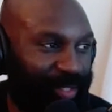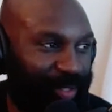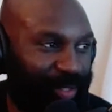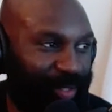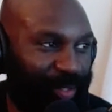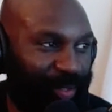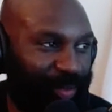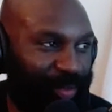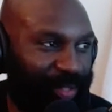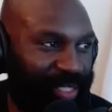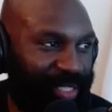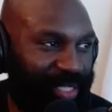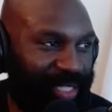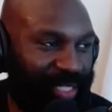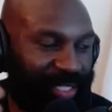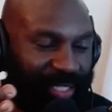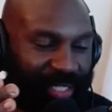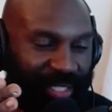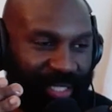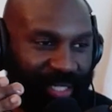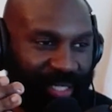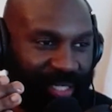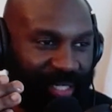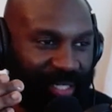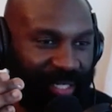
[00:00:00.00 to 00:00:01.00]
you know it's such
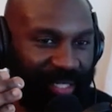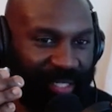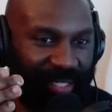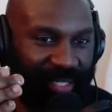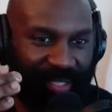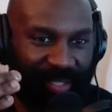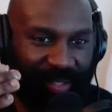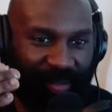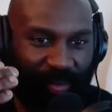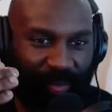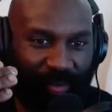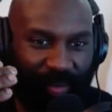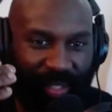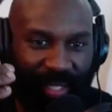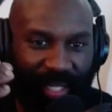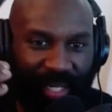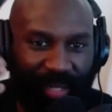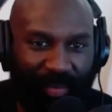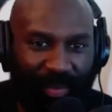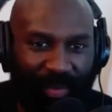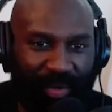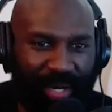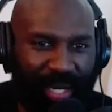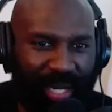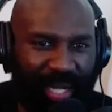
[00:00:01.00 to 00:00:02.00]
it's so
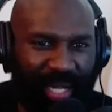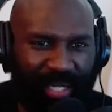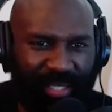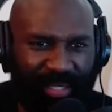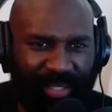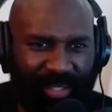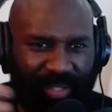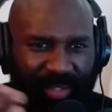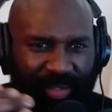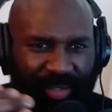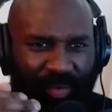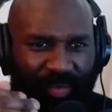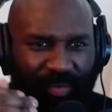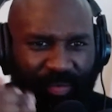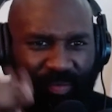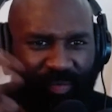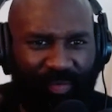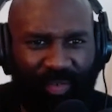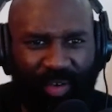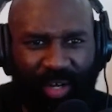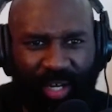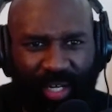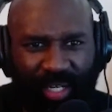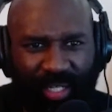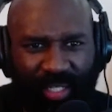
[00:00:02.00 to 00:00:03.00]
glamorized, it's so
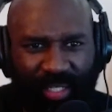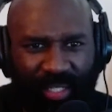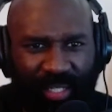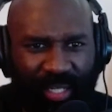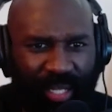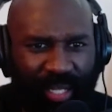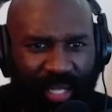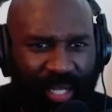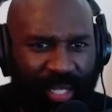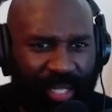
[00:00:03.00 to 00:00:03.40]
fun.